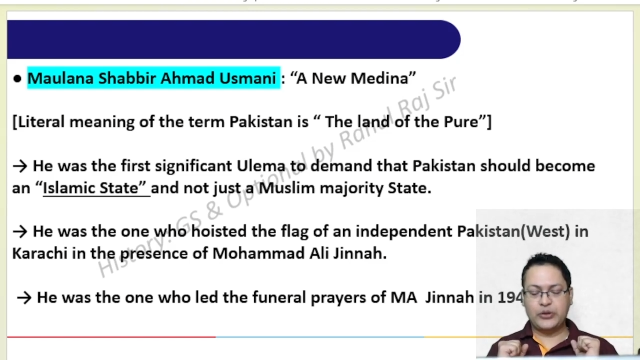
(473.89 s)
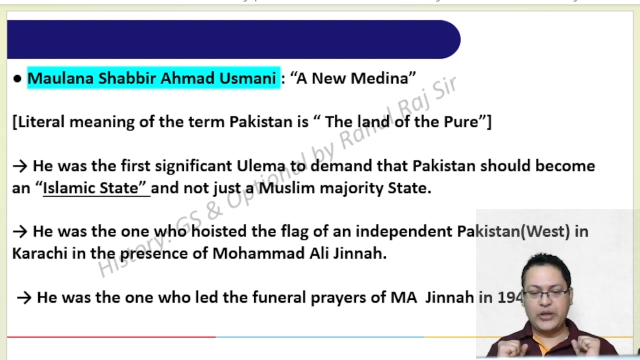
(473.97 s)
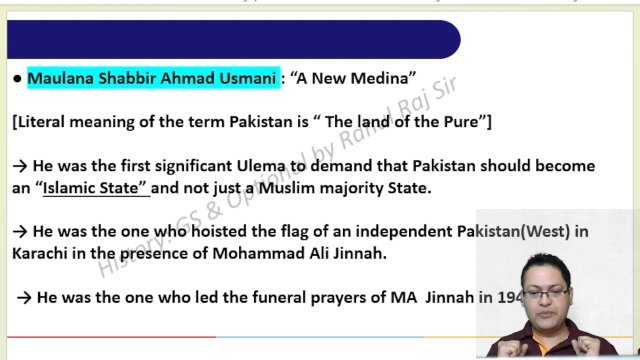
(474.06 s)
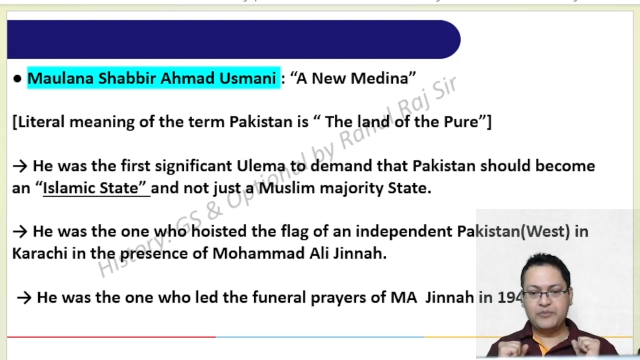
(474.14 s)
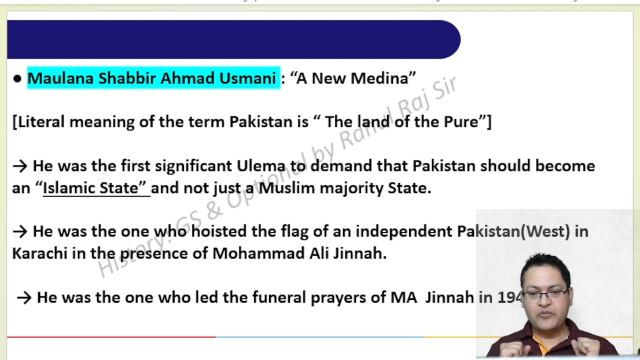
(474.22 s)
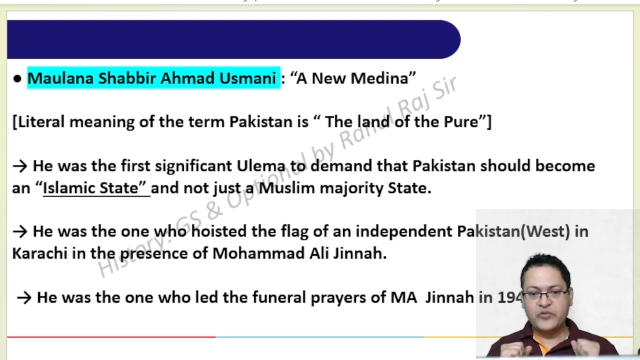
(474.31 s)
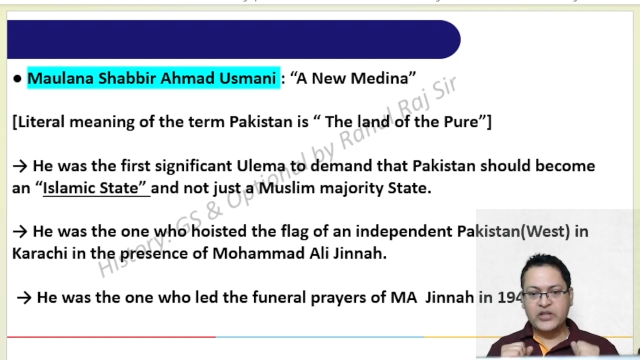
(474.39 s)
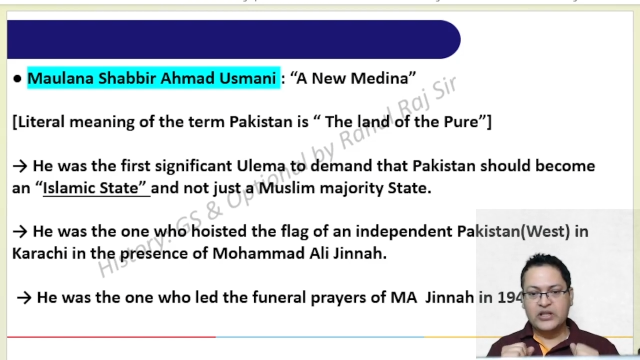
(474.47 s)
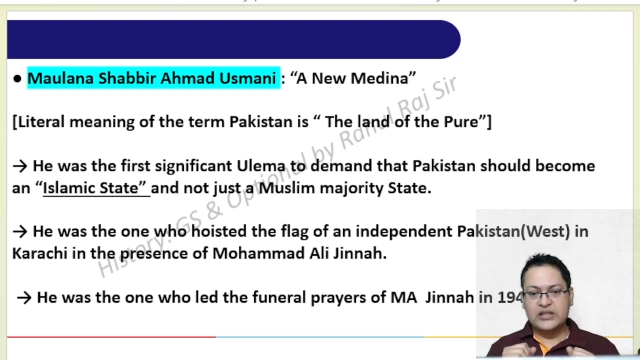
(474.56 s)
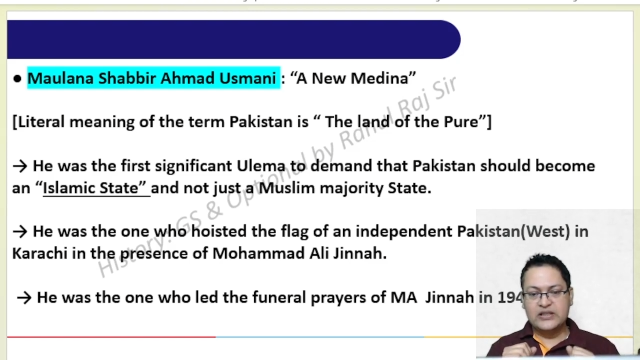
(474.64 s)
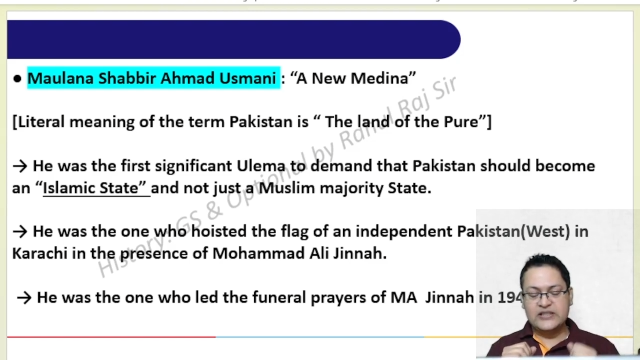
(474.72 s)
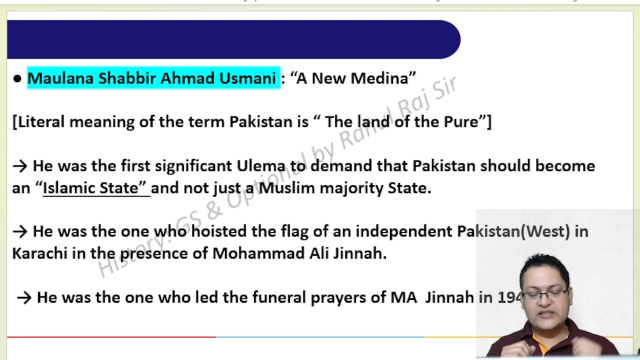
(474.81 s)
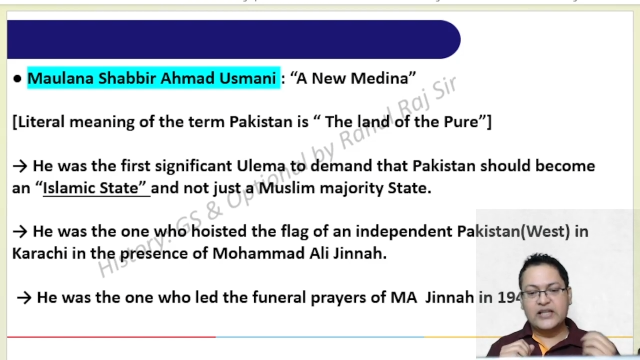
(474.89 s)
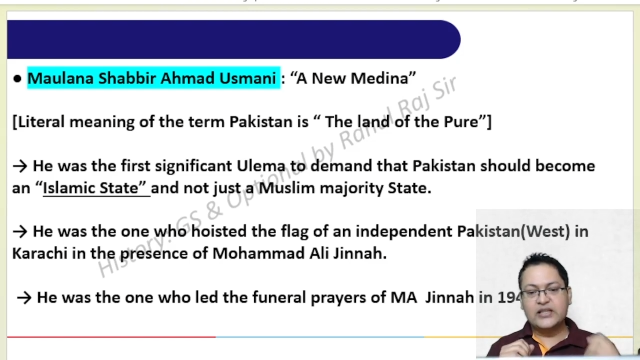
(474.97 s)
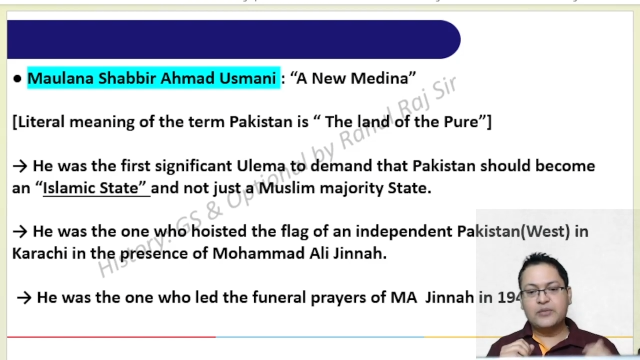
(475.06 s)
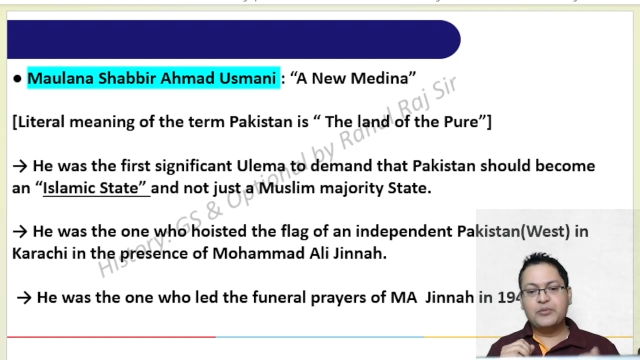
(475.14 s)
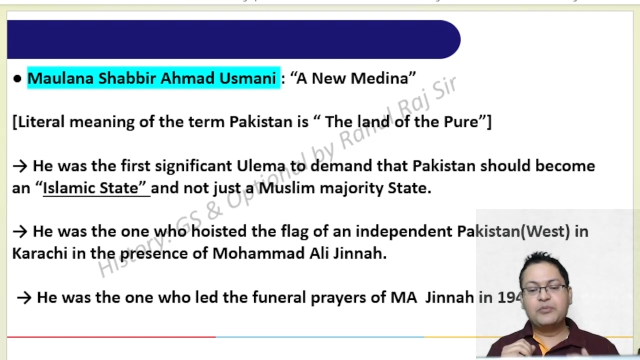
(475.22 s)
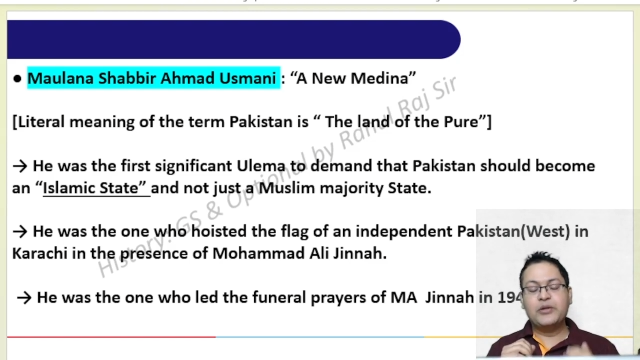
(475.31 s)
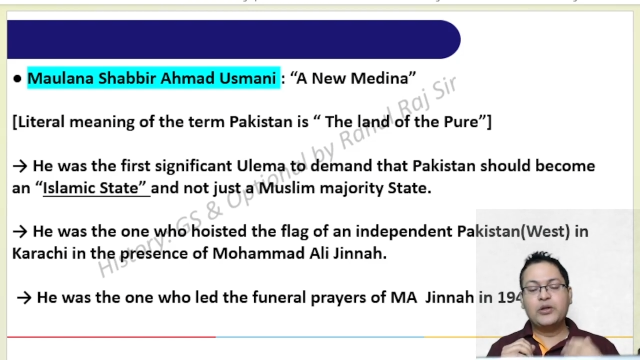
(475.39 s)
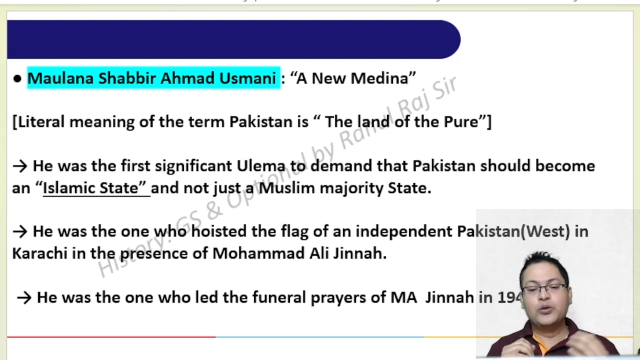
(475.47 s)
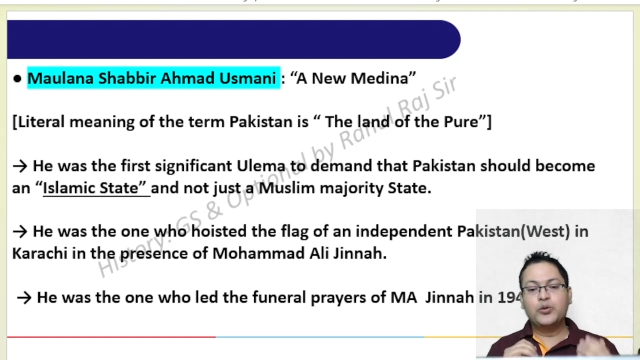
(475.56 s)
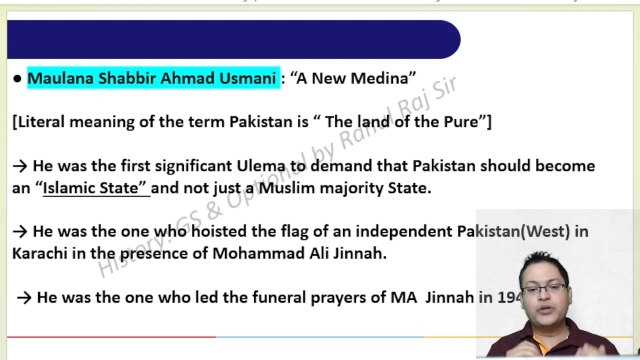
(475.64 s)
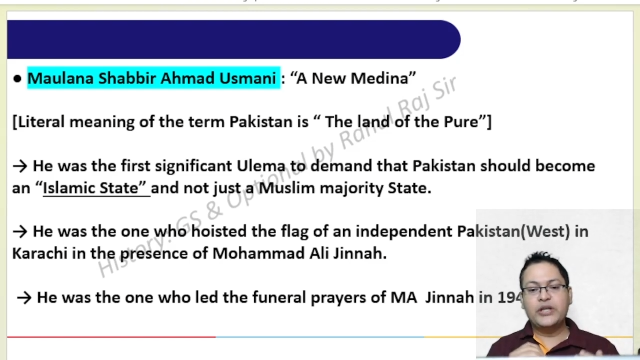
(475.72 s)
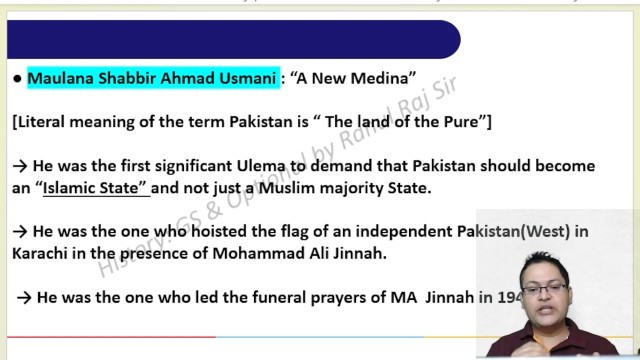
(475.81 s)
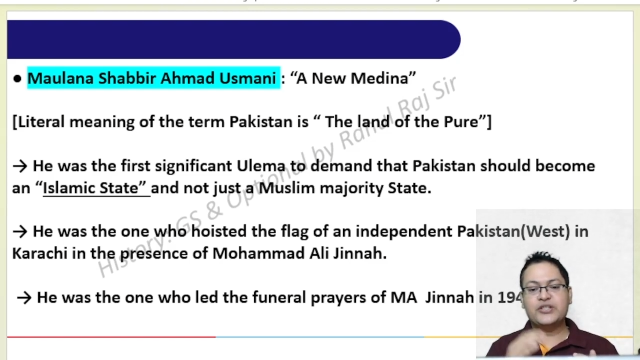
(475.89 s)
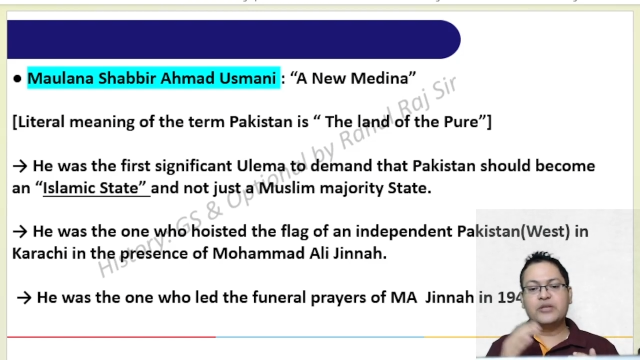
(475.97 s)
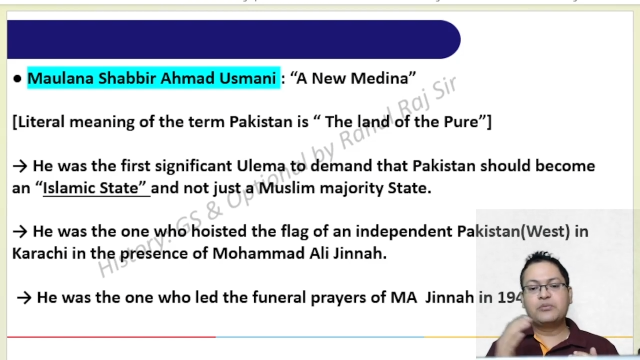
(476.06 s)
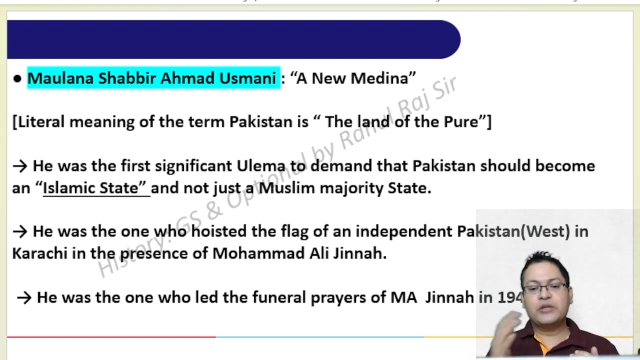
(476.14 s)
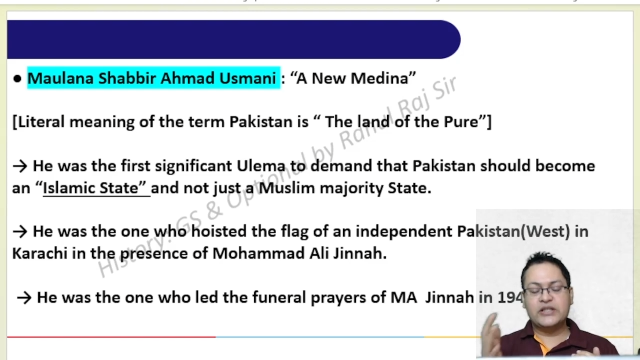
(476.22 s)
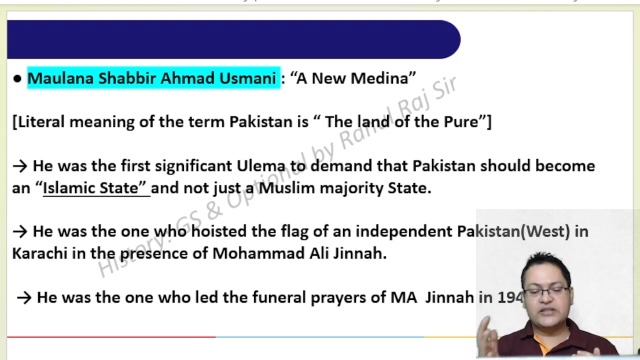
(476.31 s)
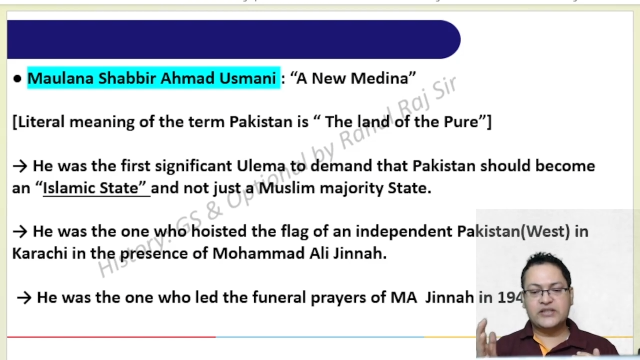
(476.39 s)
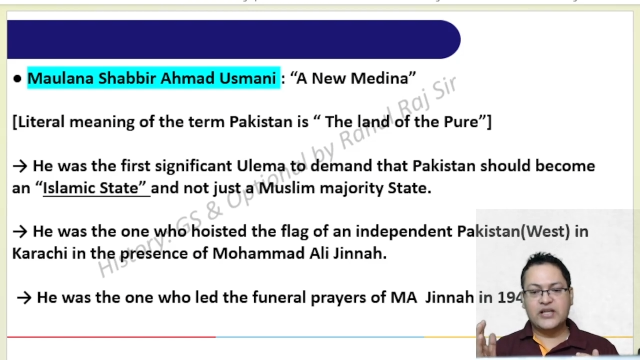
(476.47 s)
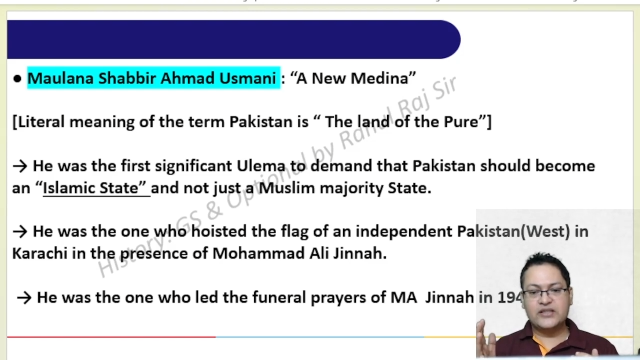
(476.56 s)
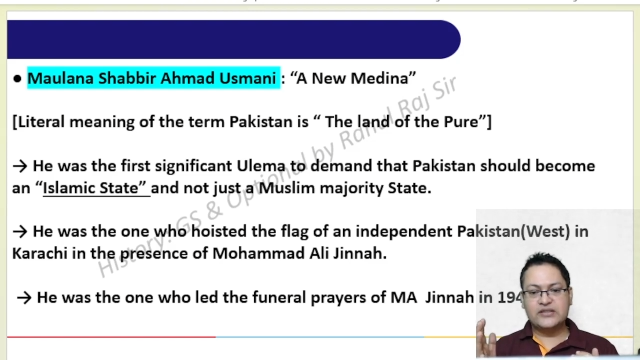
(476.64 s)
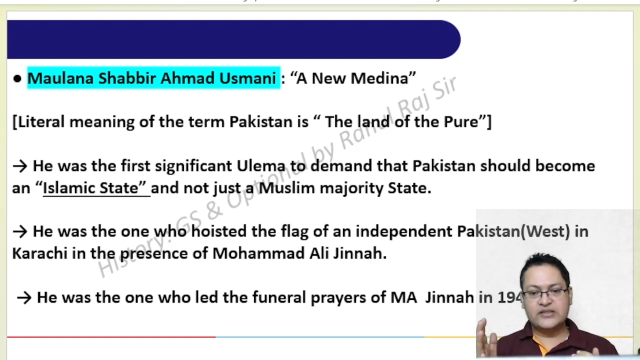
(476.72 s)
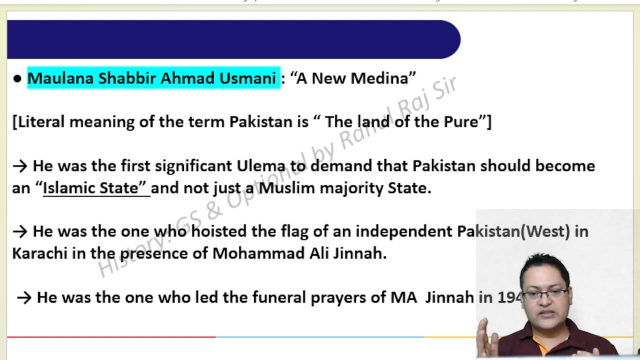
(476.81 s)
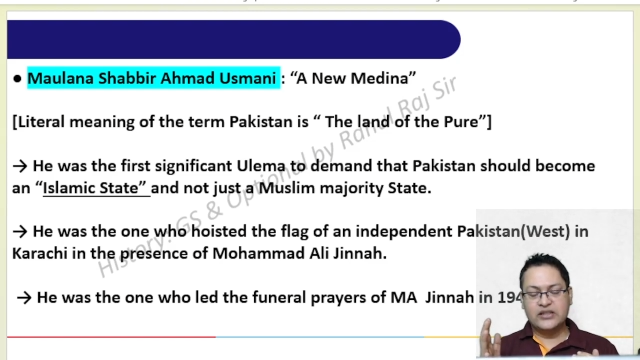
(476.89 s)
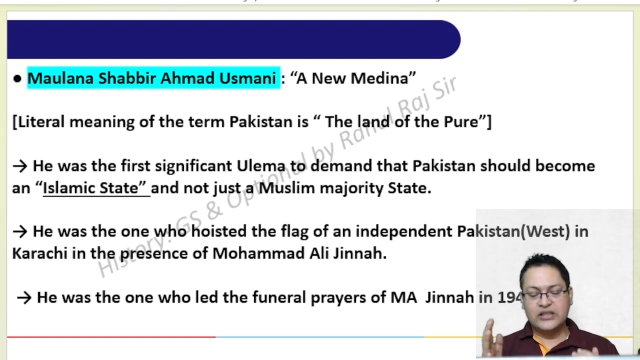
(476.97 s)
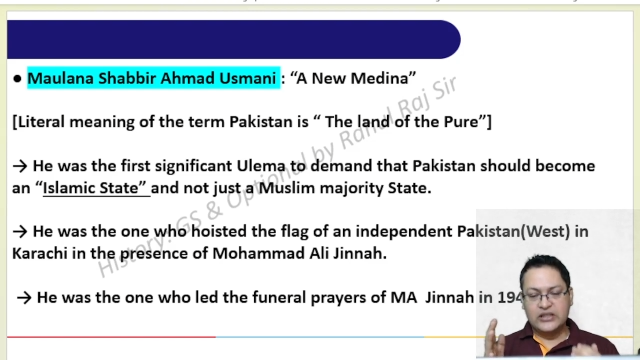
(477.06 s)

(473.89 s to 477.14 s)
Okay, these are the people who teach in madrasas,